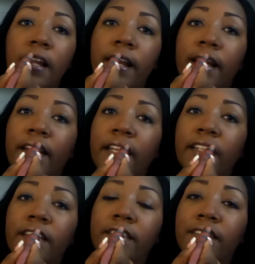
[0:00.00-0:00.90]
And
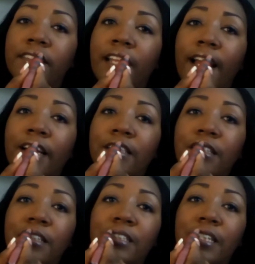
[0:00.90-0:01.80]
it
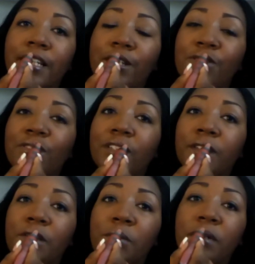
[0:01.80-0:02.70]
actually tingles a
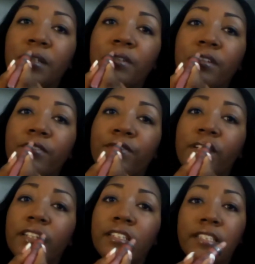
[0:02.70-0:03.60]
little bit. You could
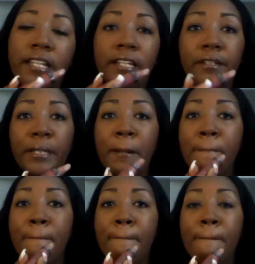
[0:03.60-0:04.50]
feel it tingling
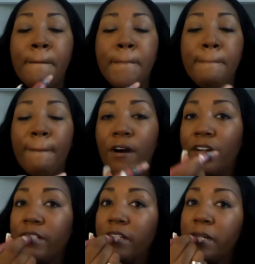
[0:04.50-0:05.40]

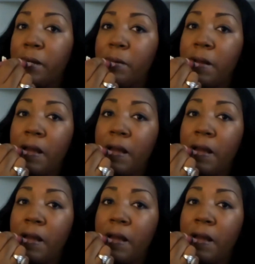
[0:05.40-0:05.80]
on your lip.